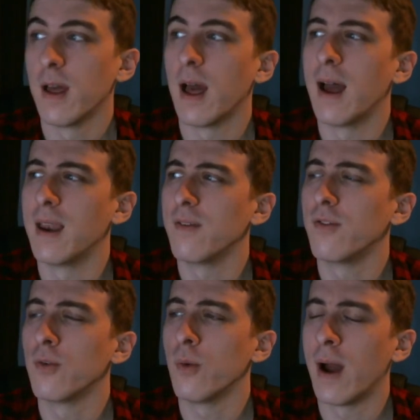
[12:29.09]
And if
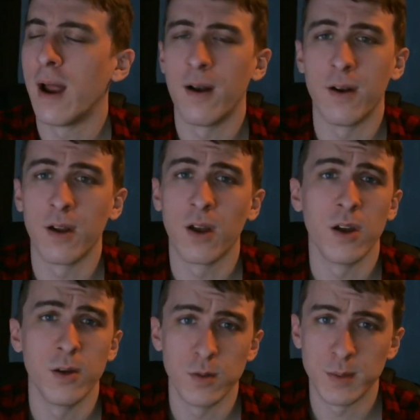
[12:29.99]
you are a
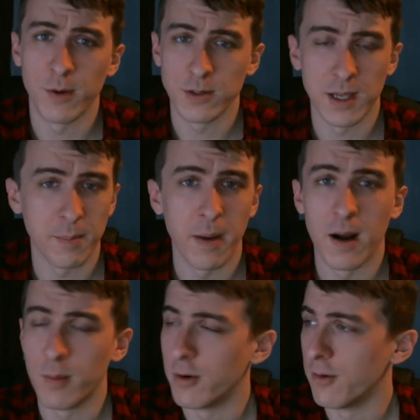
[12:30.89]
guy who smokes like
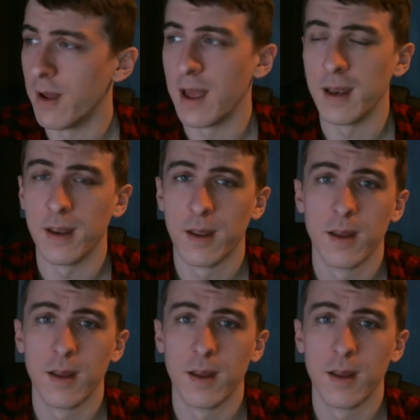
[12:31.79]
Marlboro Red,